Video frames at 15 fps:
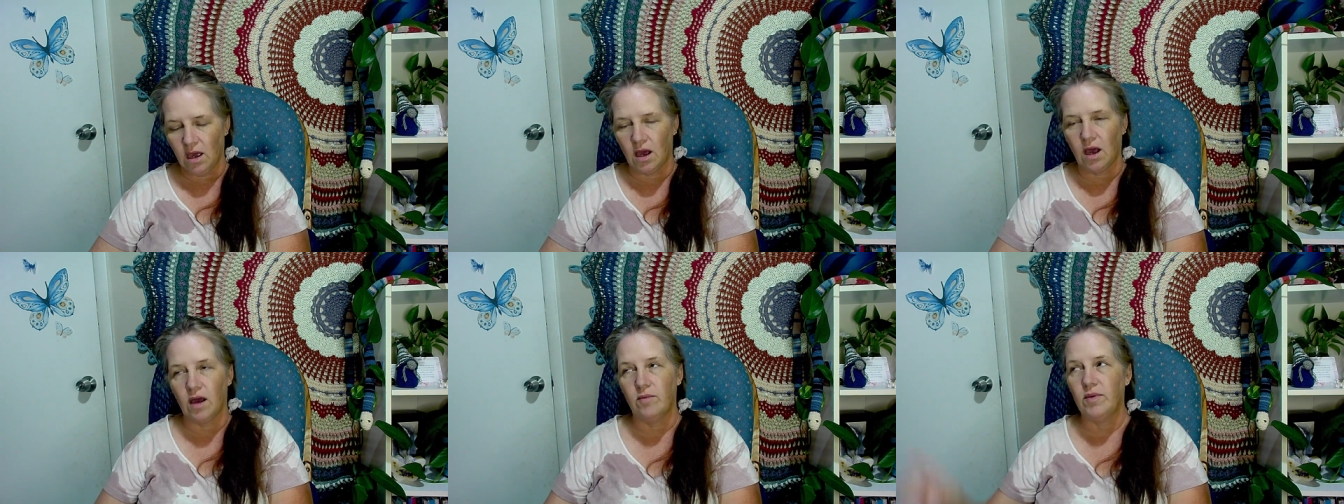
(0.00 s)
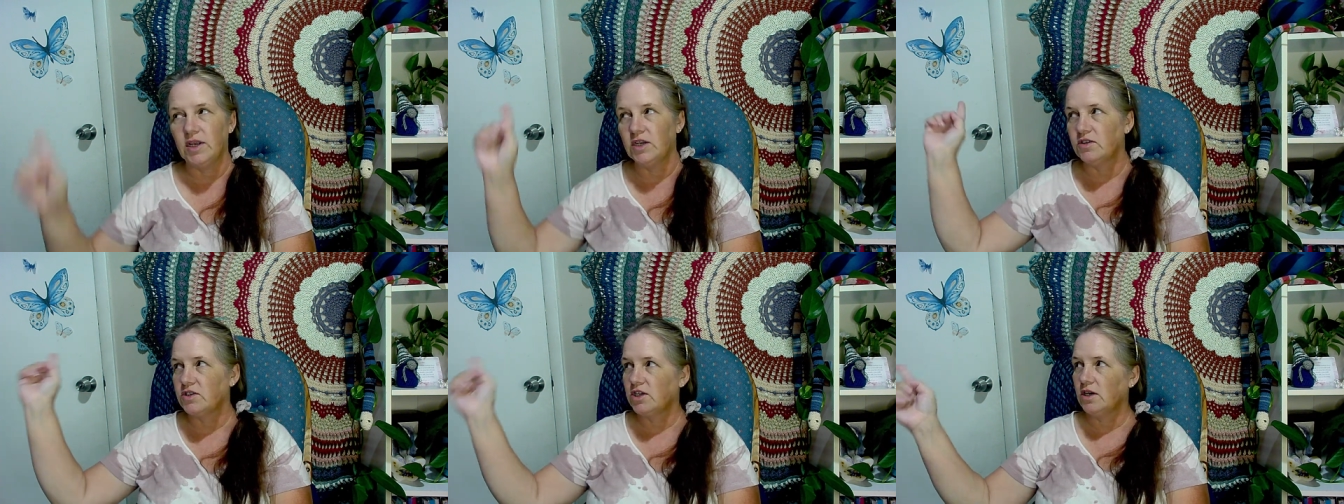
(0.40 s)
Um, and
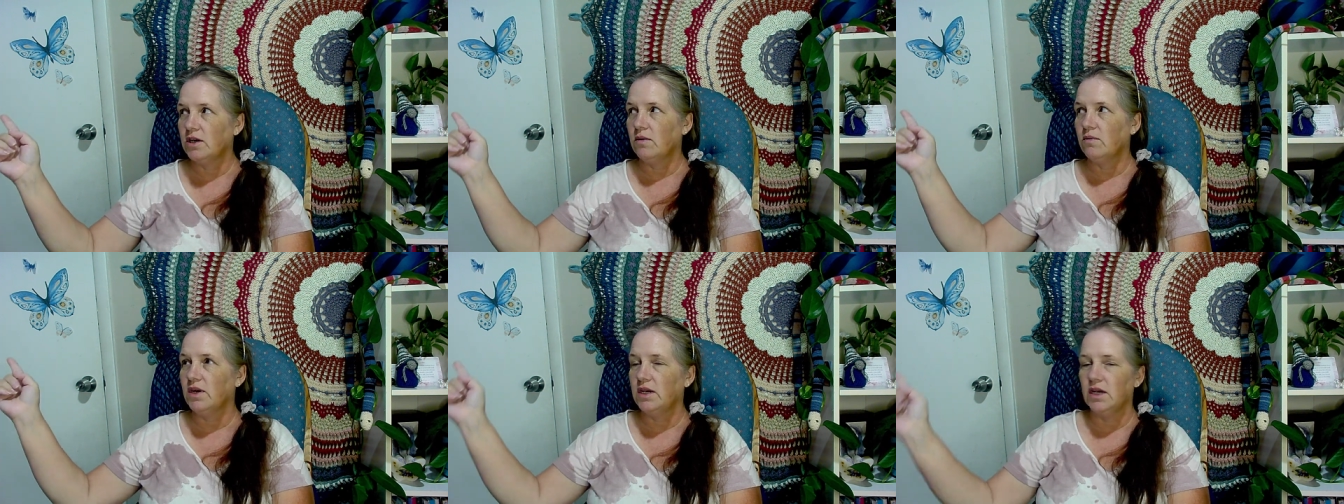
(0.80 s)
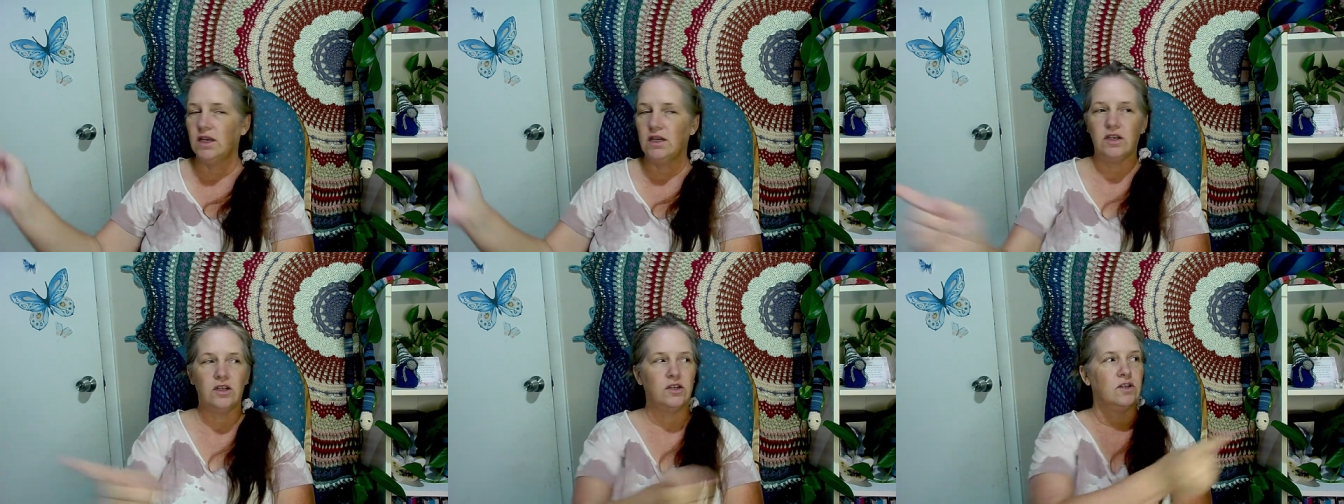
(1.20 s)
you start at one
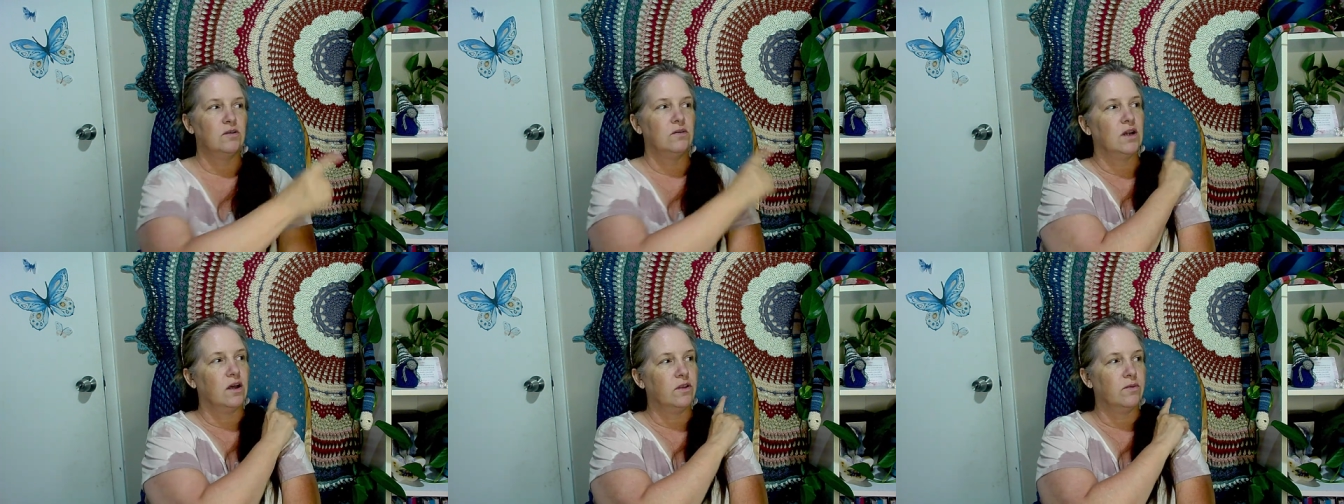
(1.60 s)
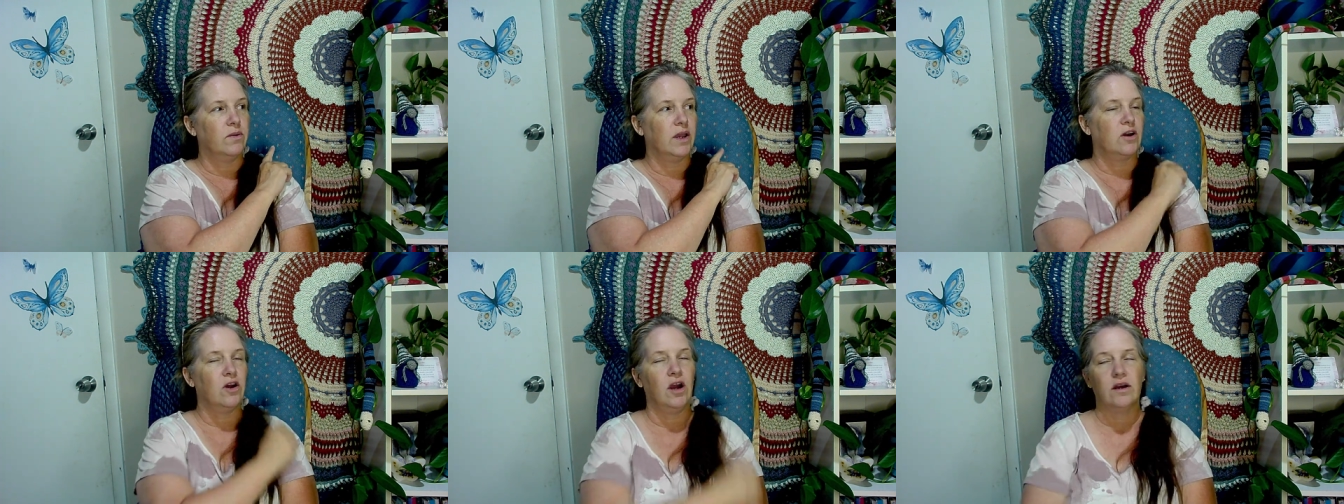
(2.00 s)
end, you do it all the way
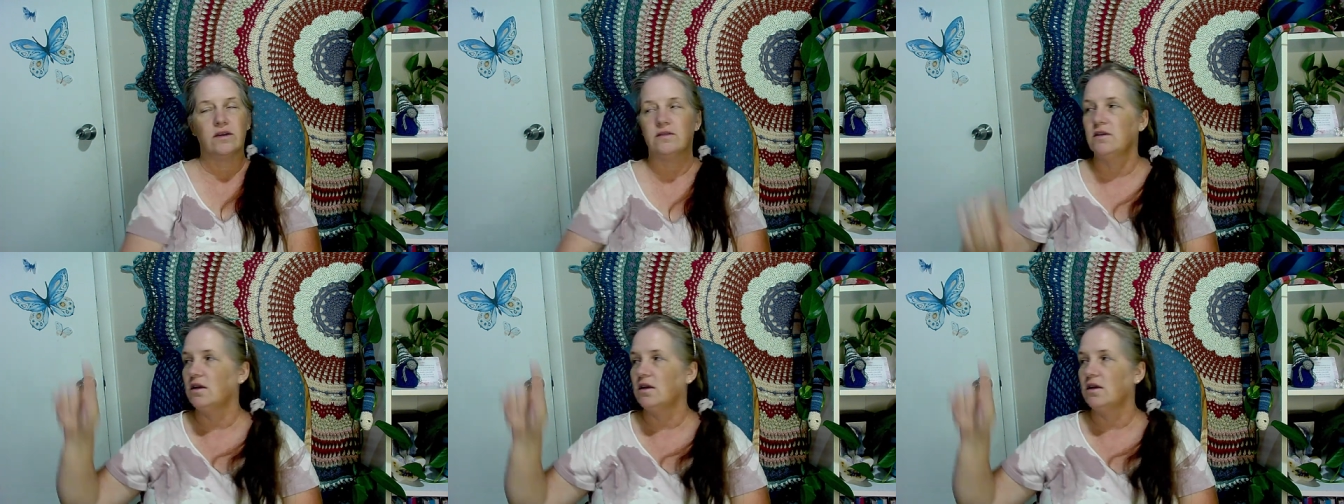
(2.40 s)
across,